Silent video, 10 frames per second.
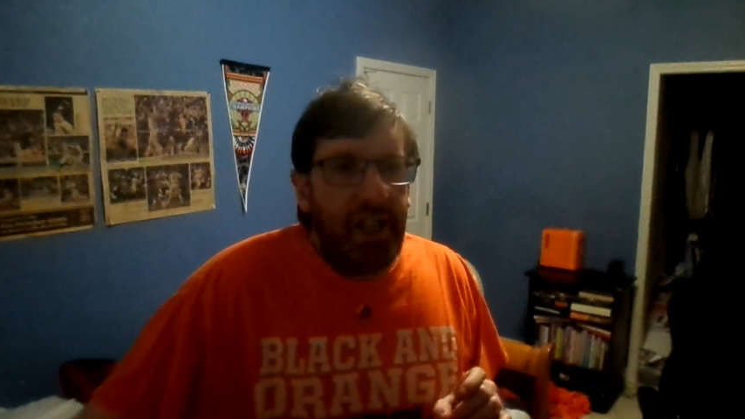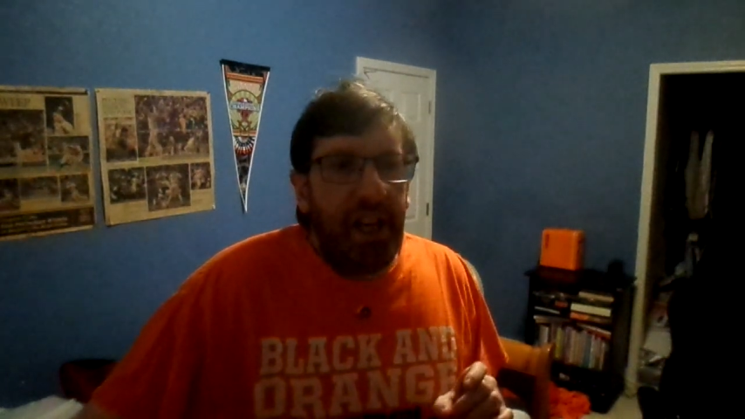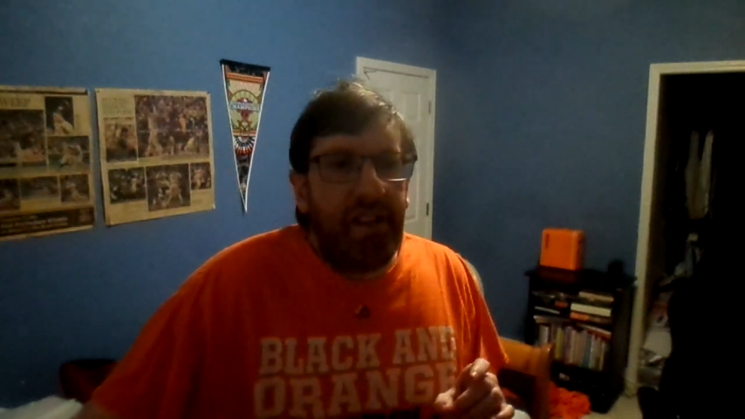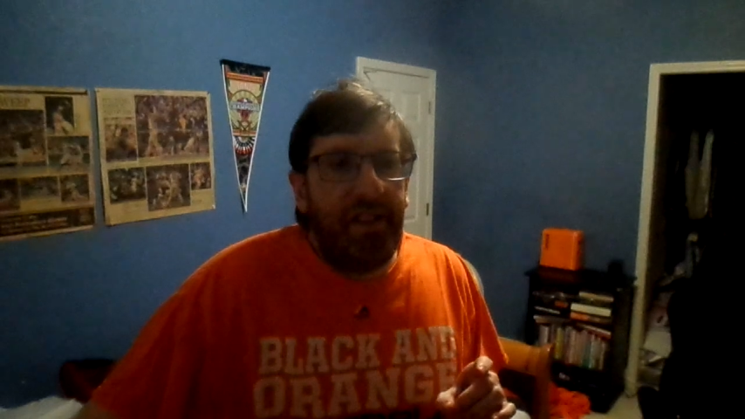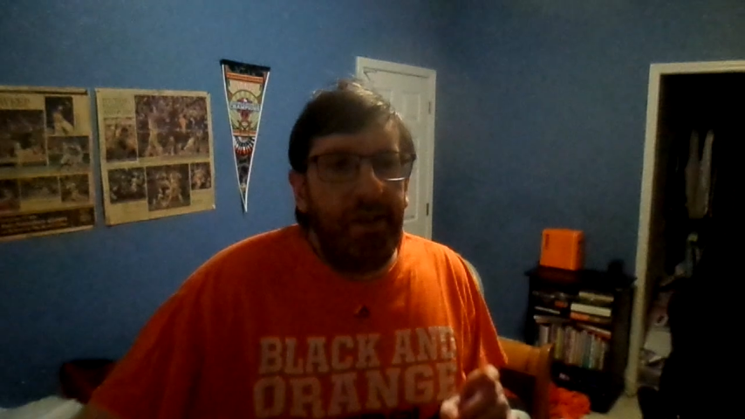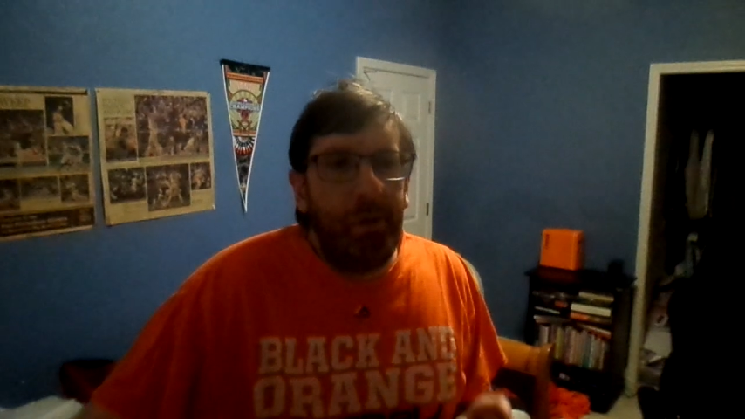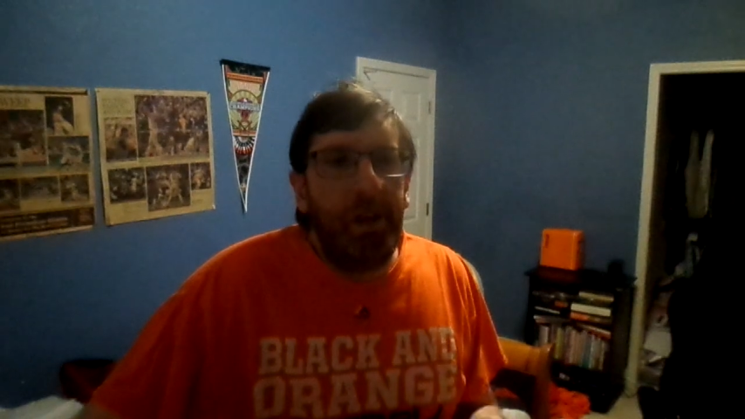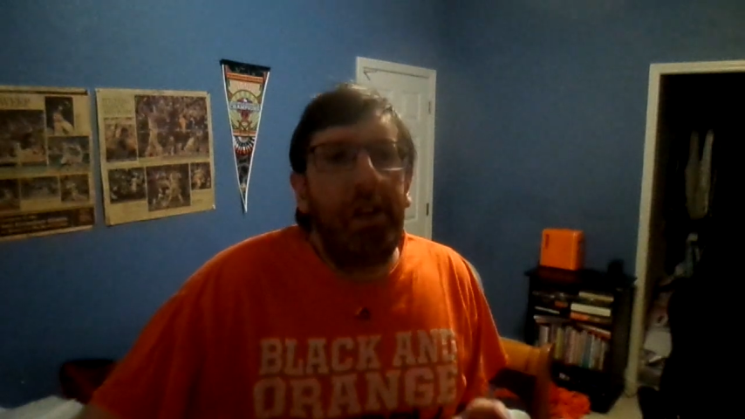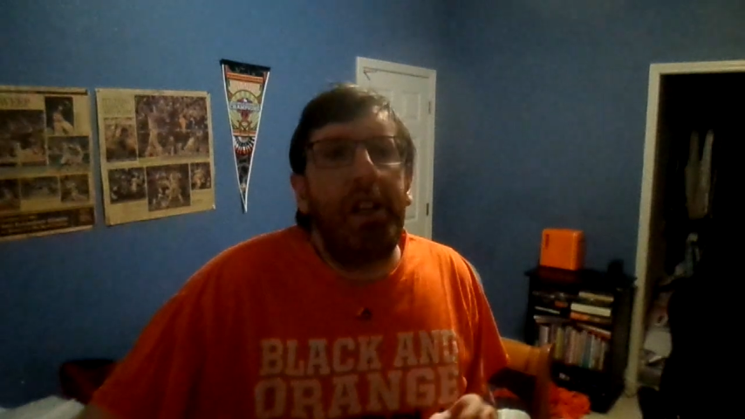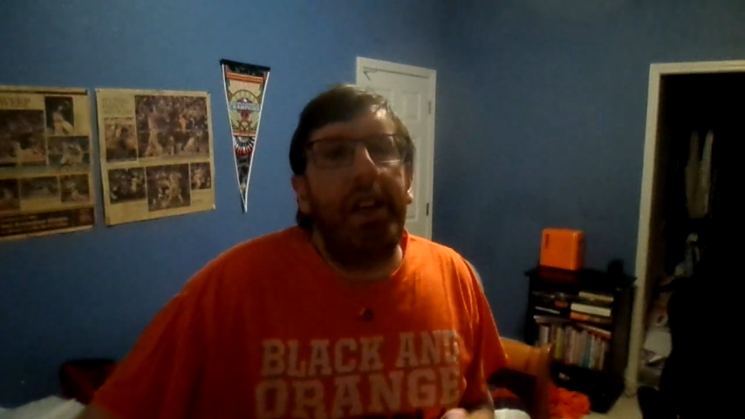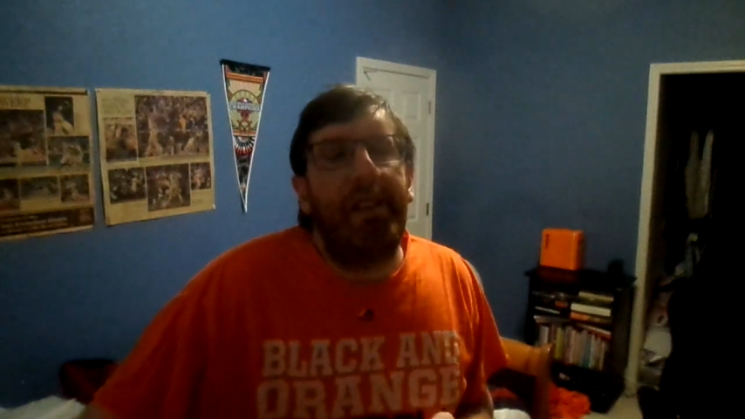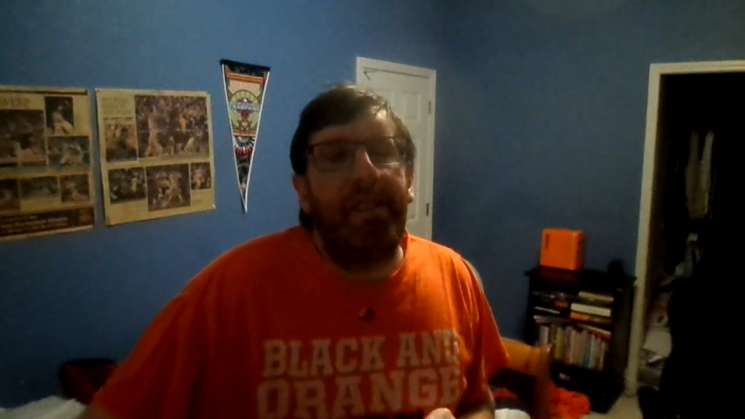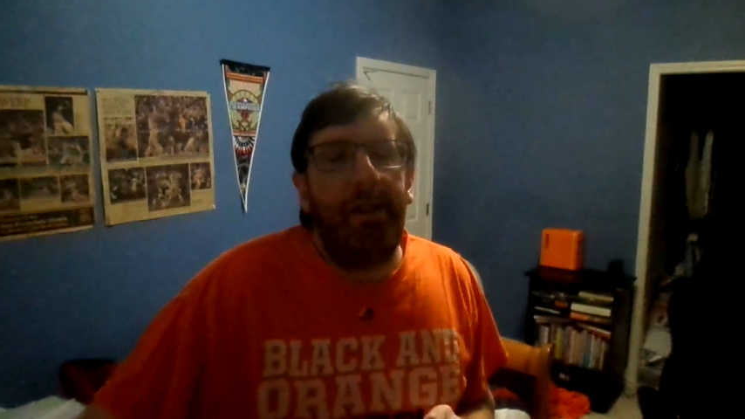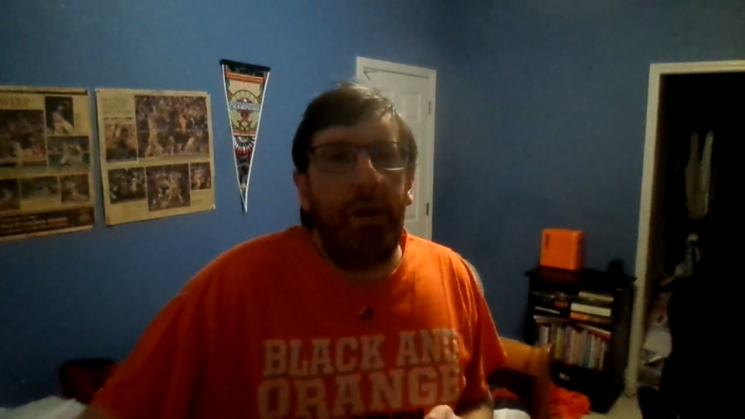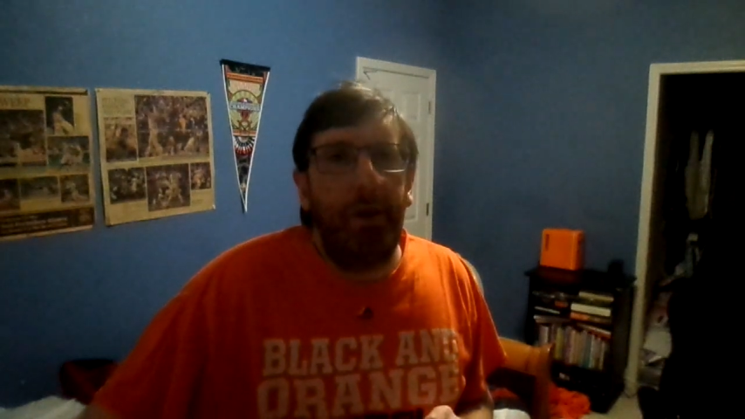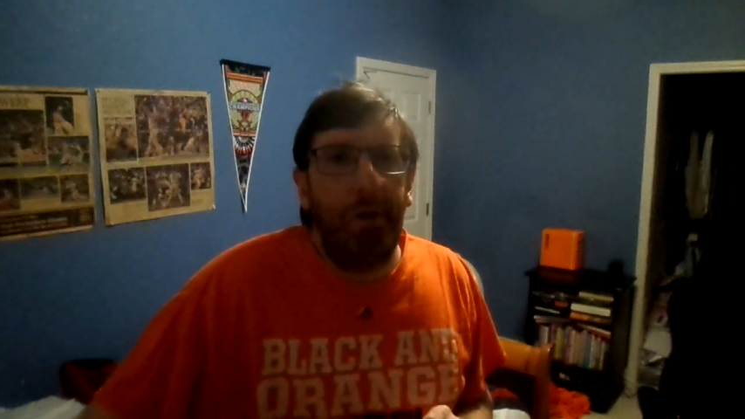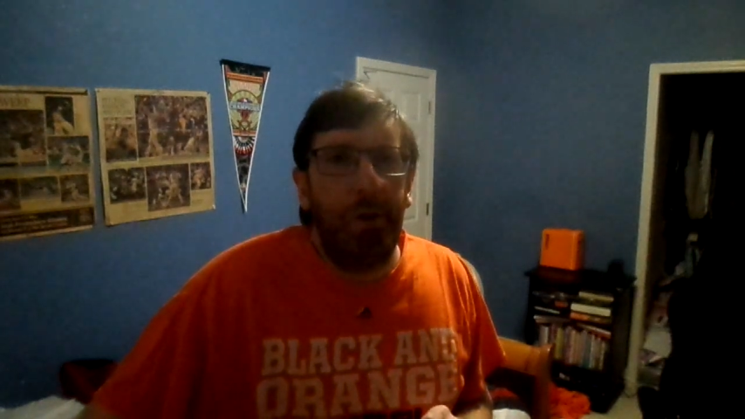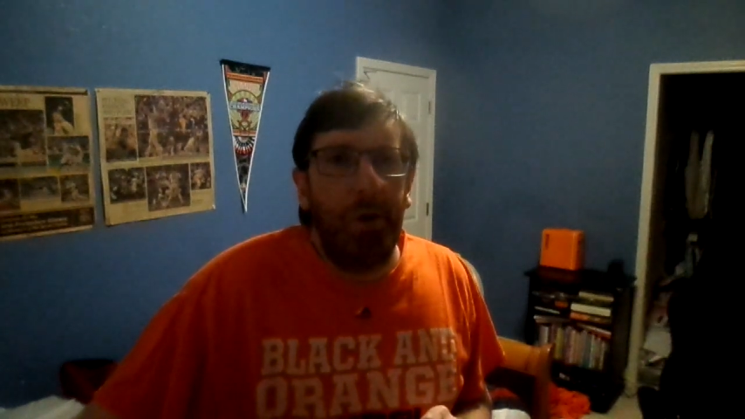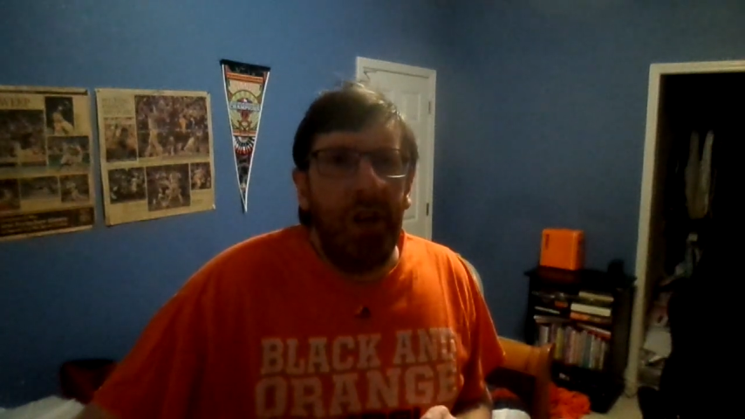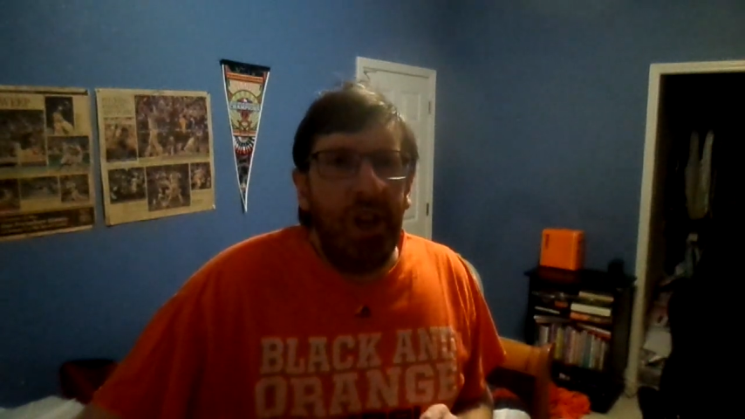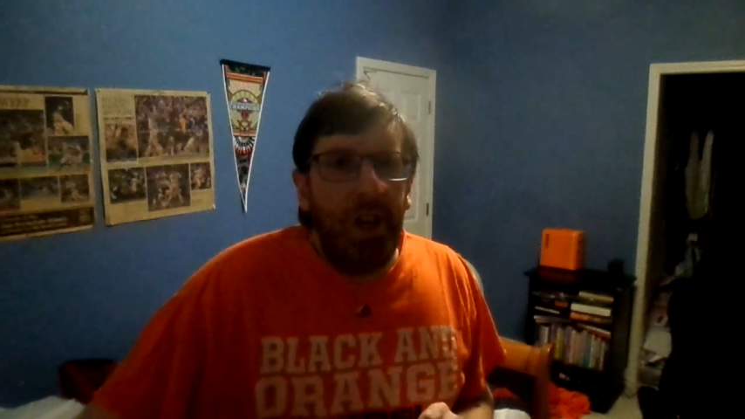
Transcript: takes the willingness to